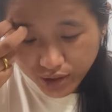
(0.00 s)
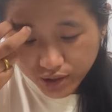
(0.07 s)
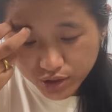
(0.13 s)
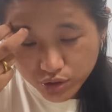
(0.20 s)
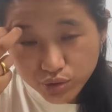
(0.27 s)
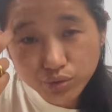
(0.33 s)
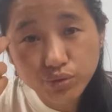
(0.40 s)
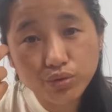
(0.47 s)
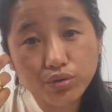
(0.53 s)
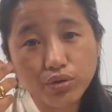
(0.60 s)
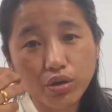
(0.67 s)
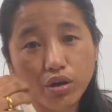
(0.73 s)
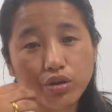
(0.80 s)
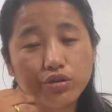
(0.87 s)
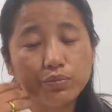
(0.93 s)

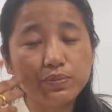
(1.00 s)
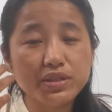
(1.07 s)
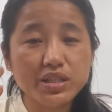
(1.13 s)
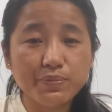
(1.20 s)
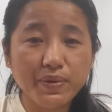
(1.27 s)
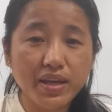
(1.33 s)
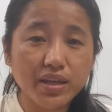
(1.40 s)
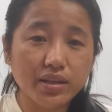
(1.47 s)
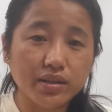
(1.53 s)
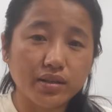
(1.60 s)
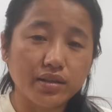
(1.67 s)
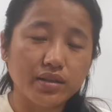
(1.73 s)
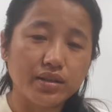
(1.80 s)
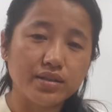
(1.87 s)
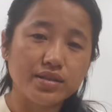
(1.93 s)
So Honorable
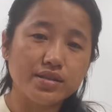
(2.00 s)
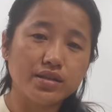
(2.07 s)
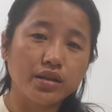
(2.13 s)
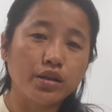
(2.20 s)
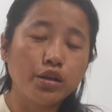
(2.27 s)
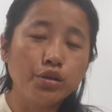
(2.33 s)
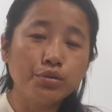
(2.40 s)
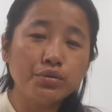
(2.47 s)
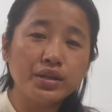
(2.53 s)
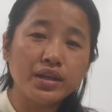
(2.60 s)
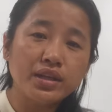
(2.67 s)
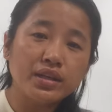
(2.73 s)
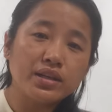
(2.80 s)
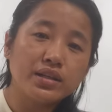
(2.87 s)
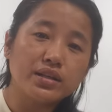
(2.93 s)
Speaker, in his
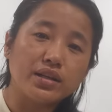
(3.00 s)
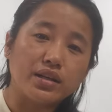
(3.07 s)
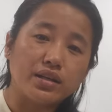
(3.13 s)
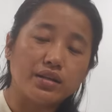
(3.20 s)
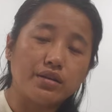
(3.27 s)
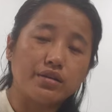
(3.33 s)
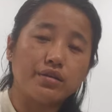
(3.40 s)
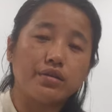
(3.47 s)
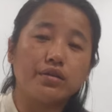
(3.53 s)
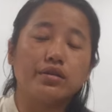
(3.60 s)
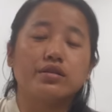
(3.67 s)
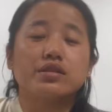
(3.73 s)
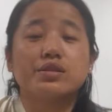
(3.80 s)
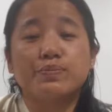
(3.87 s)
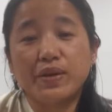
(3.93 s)
concluding
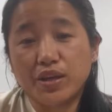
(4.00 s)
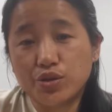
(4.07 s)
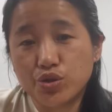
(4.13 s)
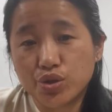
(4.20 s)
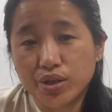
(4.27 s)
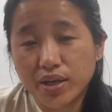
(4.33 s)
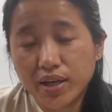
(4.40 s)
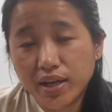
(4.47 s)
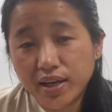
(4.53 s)
speech,